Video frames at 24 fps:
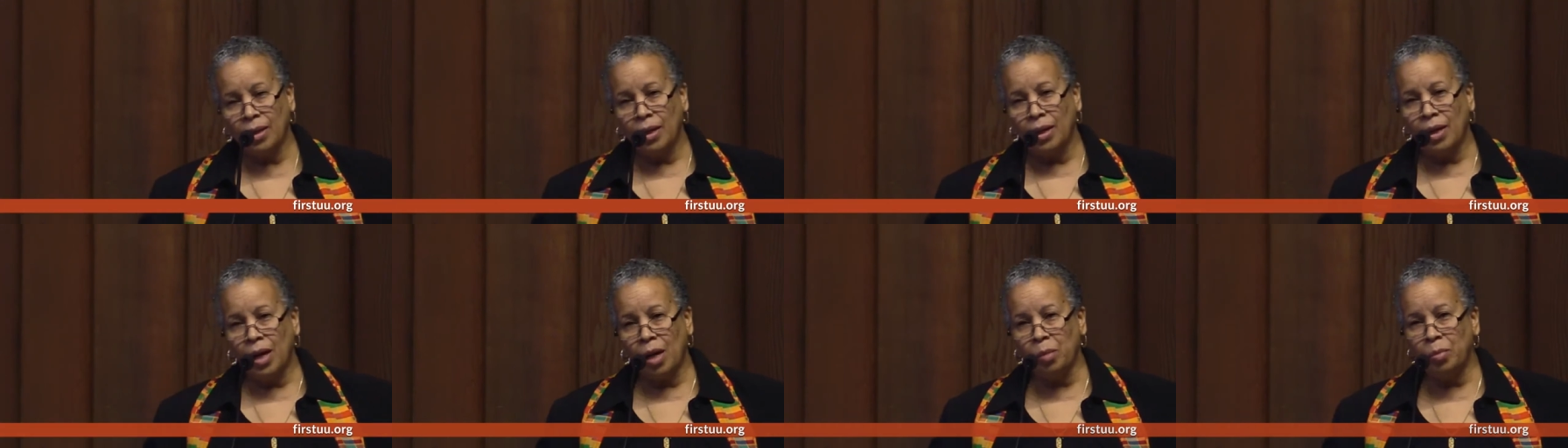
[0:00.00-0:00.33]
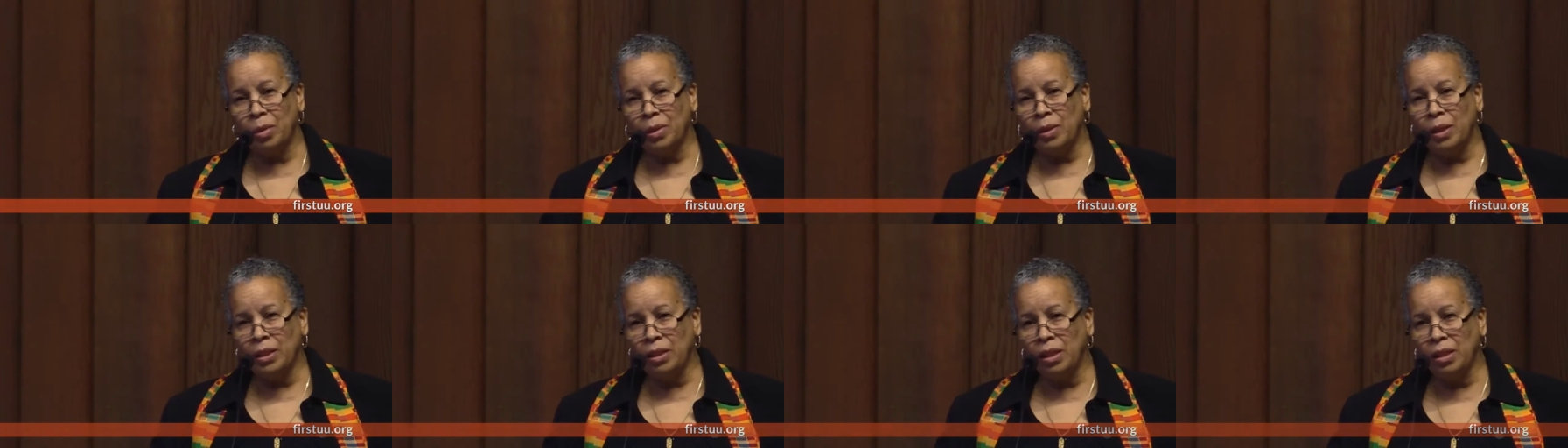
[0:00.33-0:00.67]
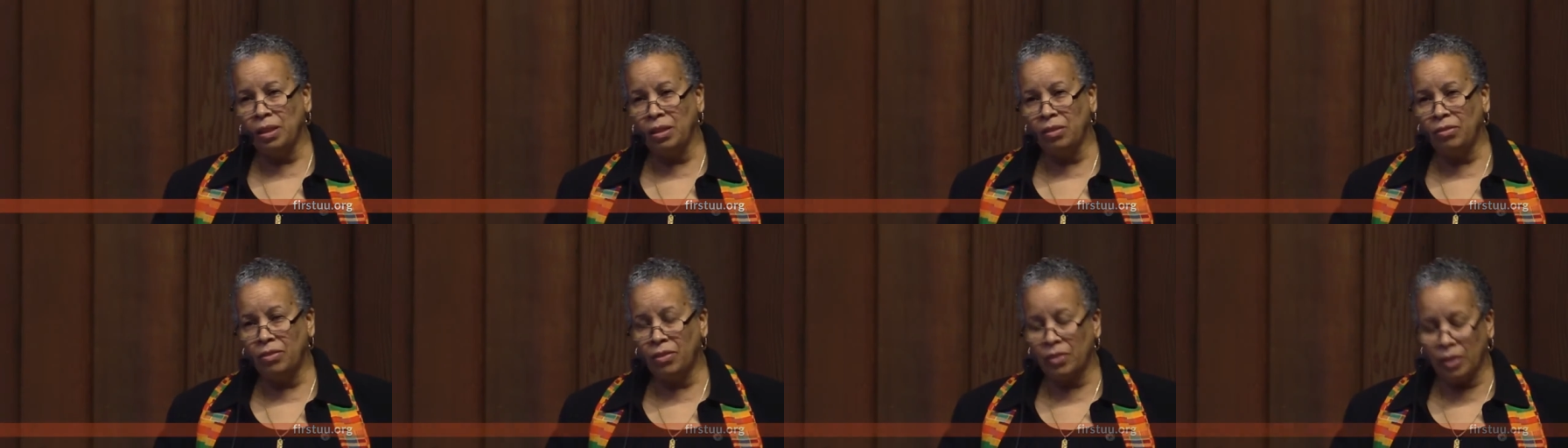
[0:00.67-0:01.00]
I
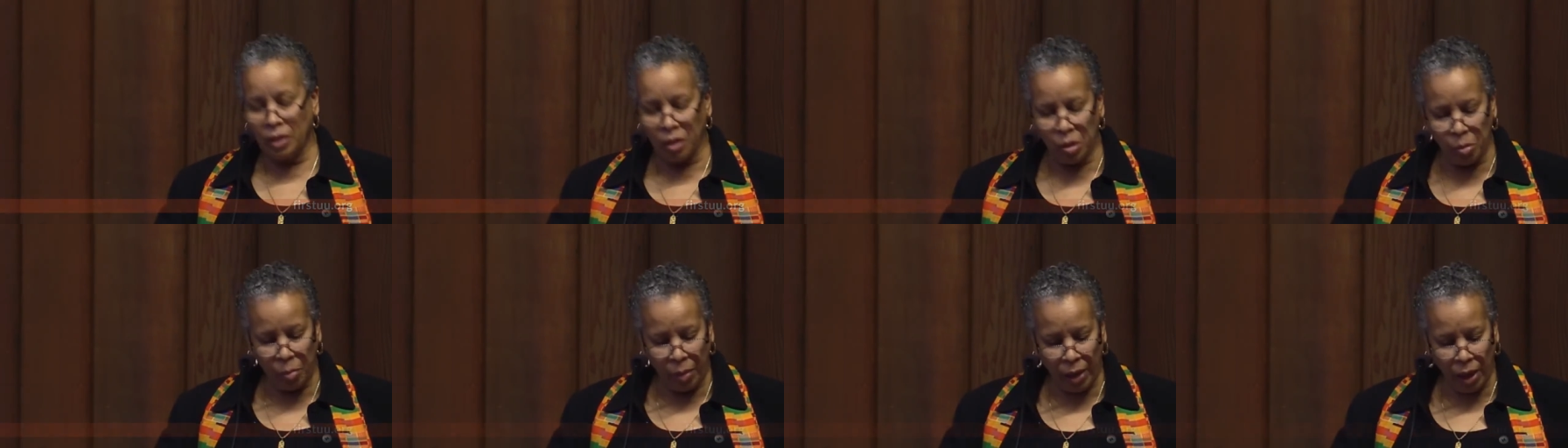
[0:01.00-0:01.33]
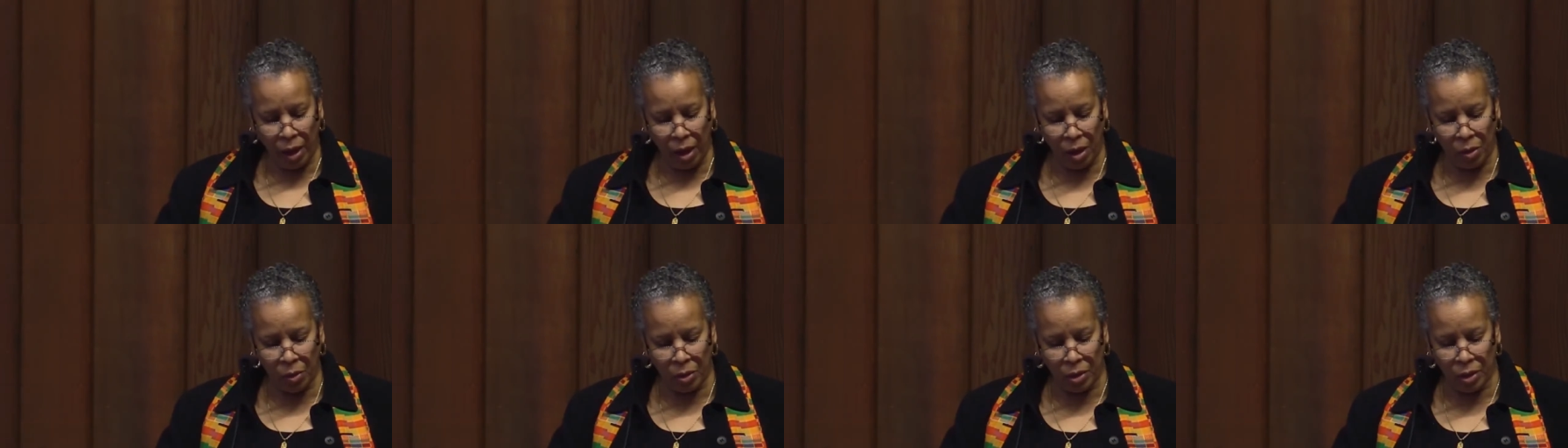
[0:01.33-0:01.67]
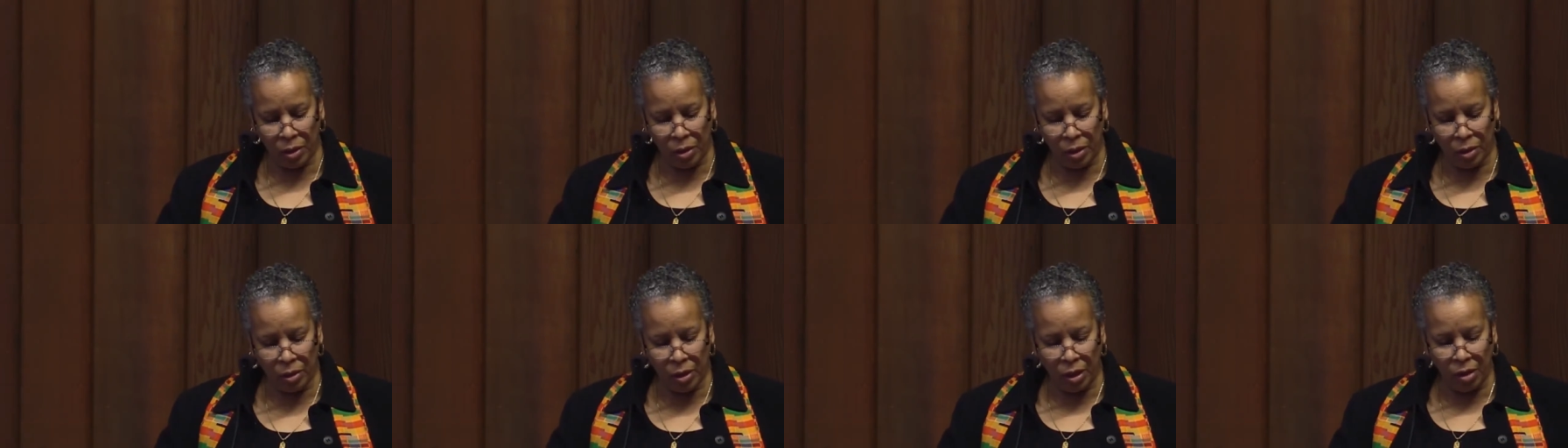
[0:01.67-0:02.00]
believe in the
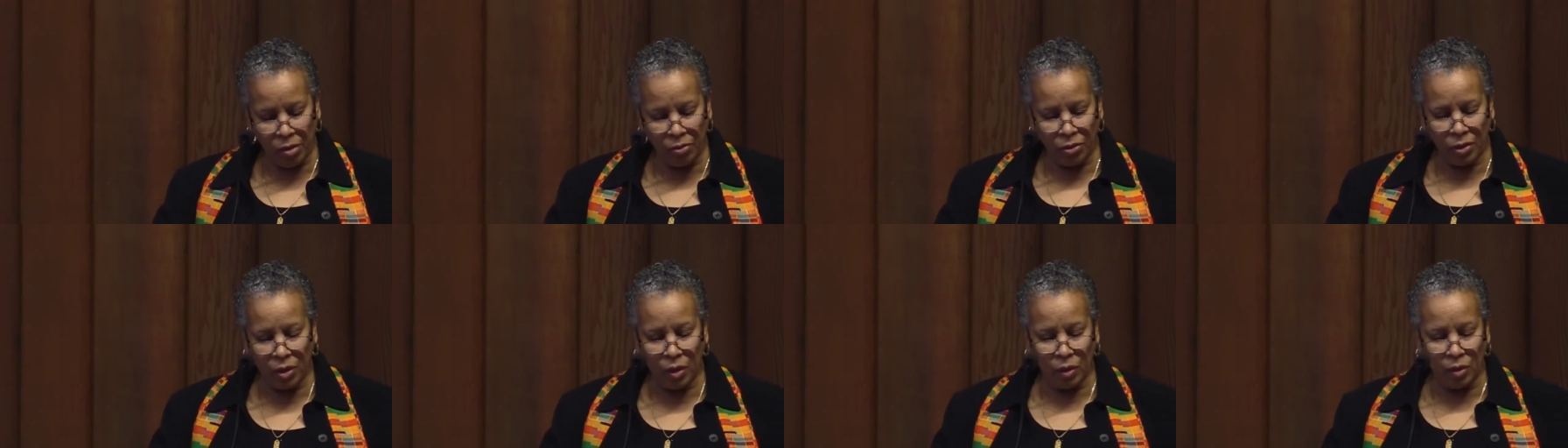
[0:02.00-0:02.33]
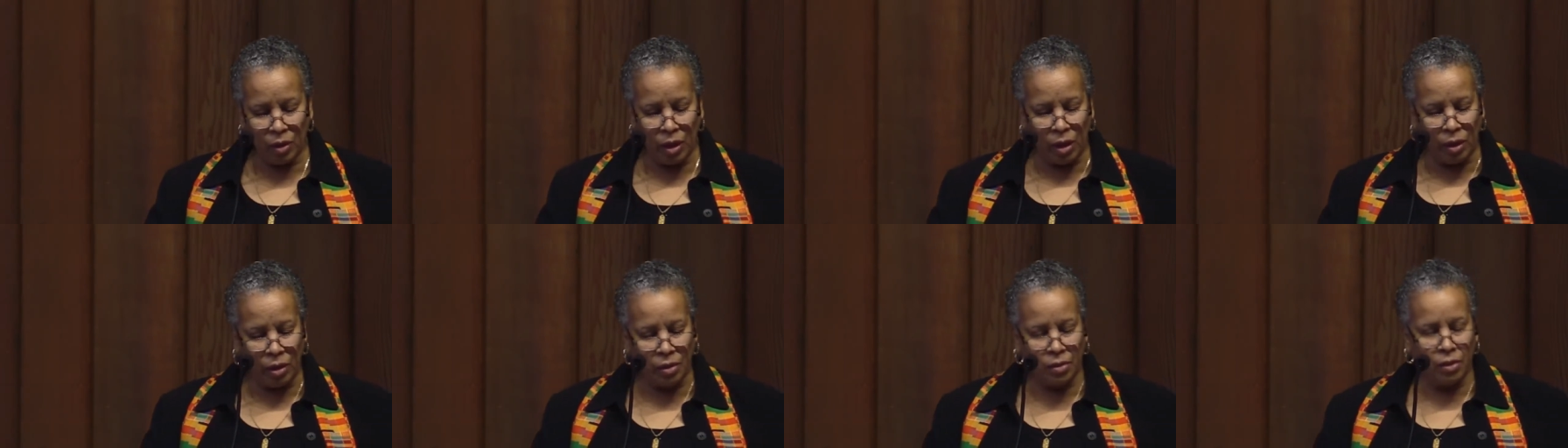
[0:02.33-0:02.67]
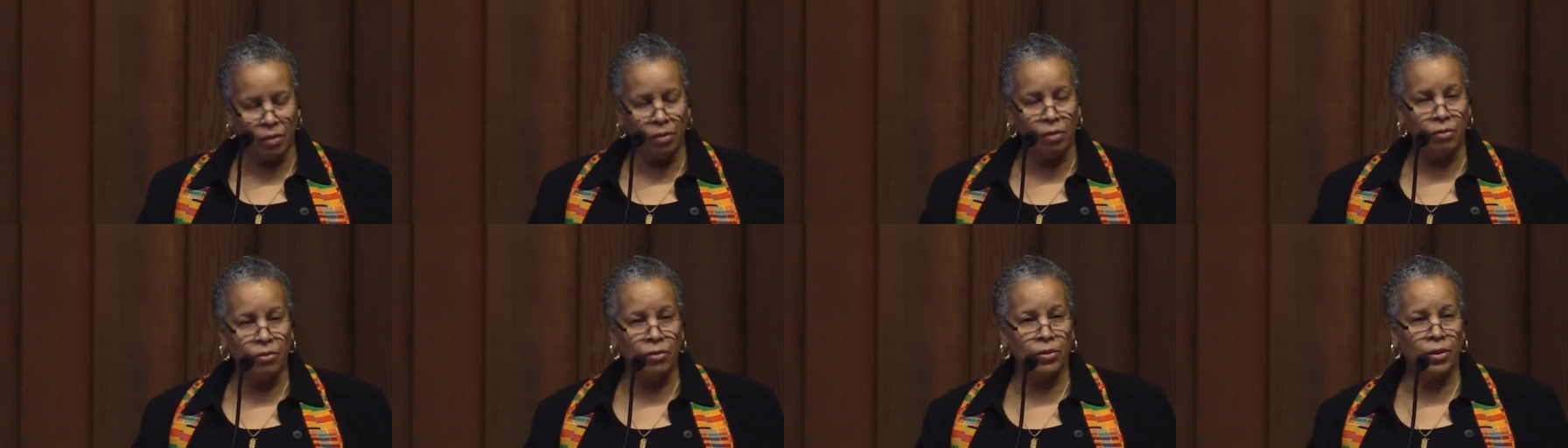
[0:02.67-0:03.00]
power of
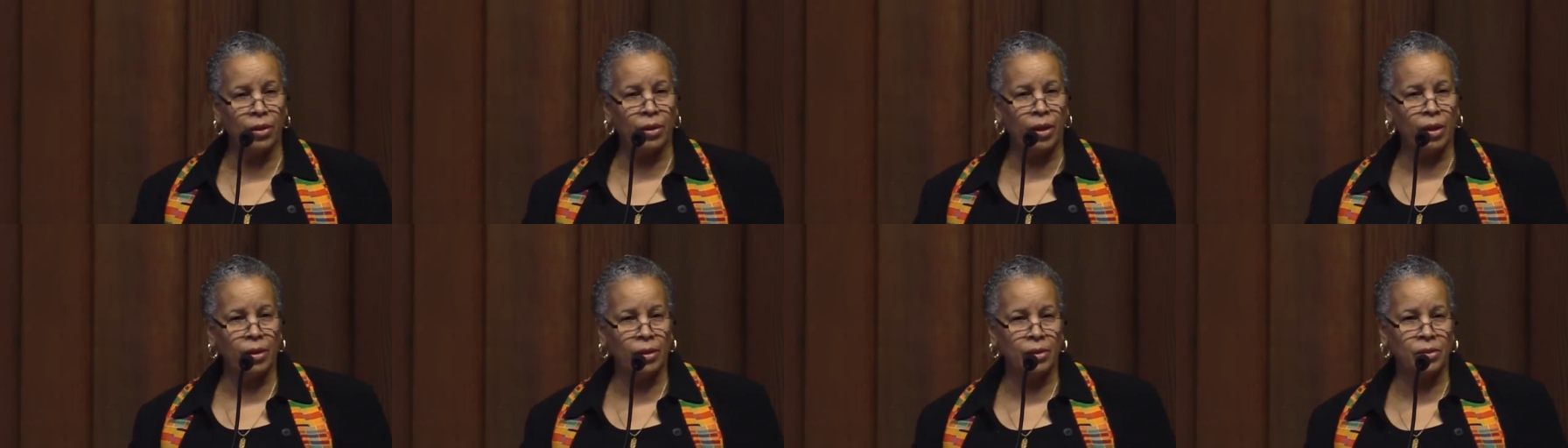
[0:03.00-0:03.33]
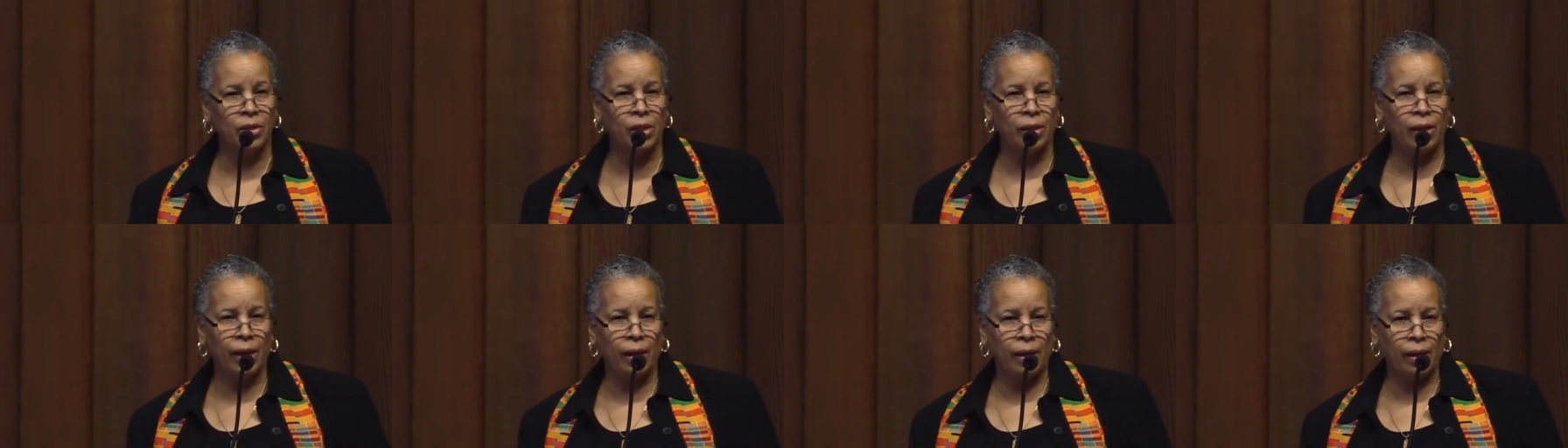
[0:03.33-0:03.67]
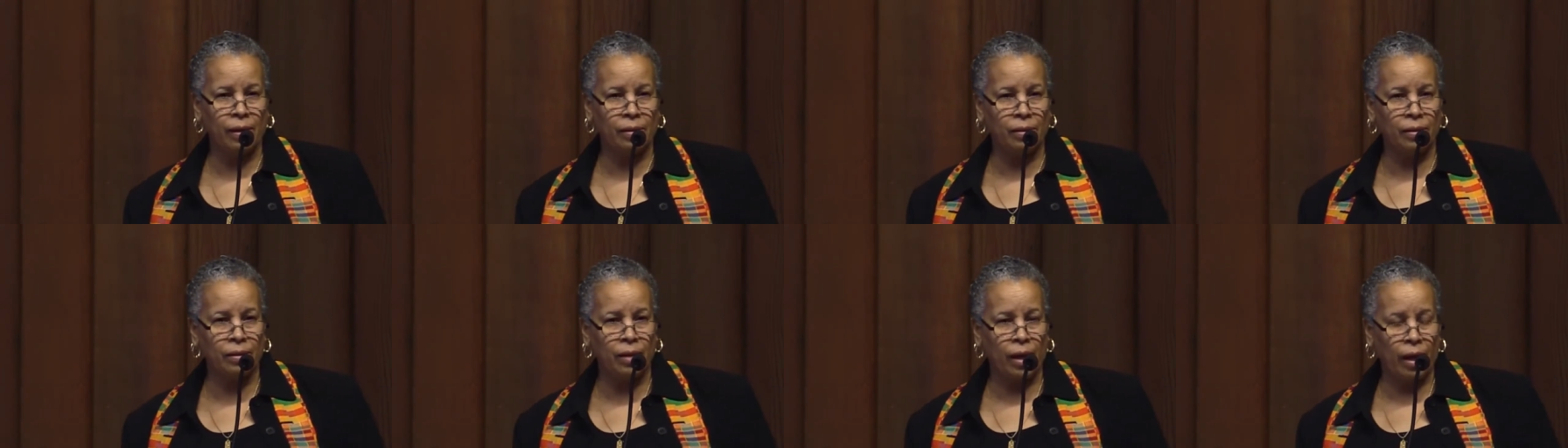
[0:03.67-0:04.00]
collective thought
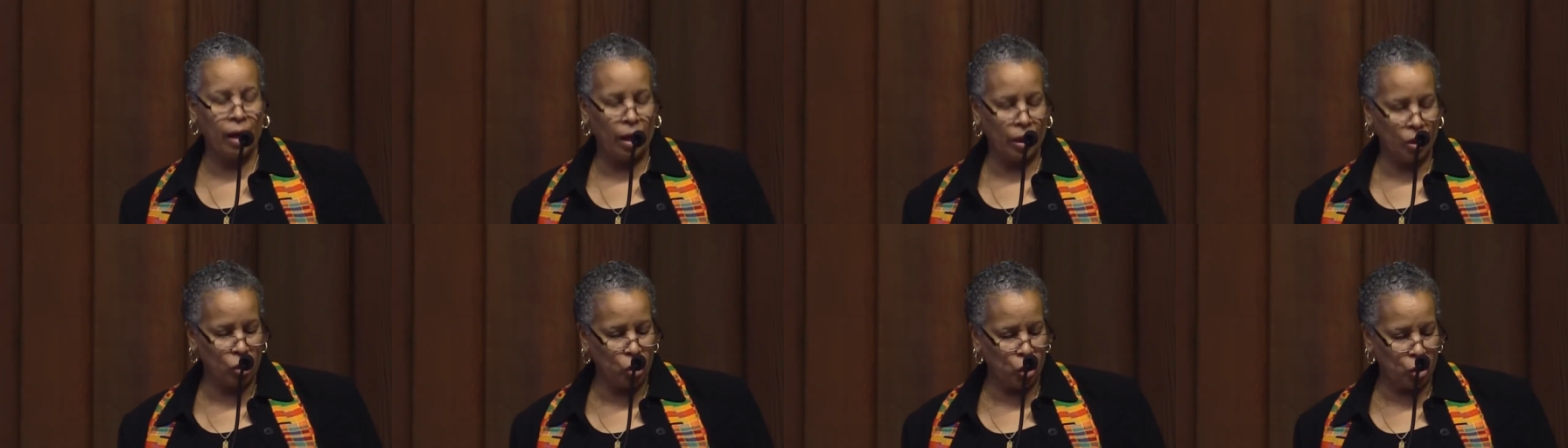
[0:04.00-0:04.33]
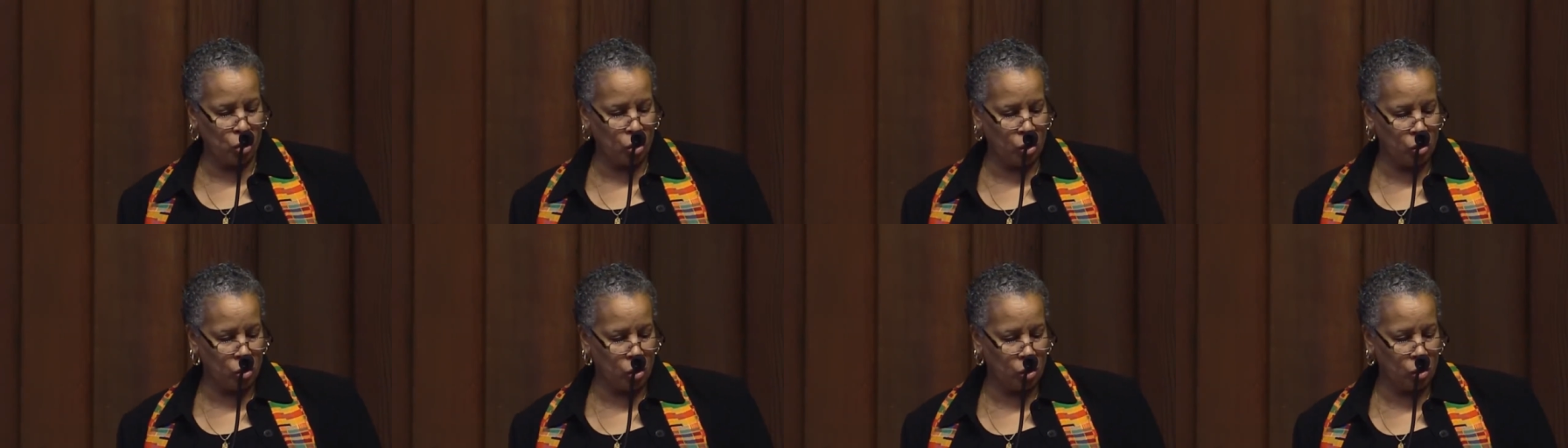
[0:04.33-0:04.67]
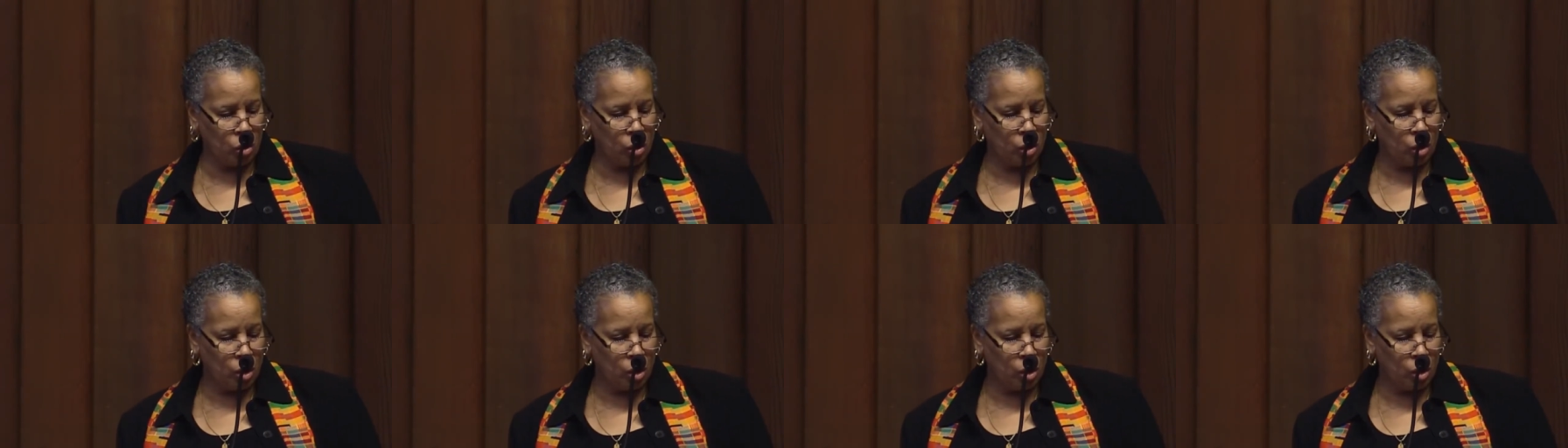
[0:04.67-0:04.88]
and action.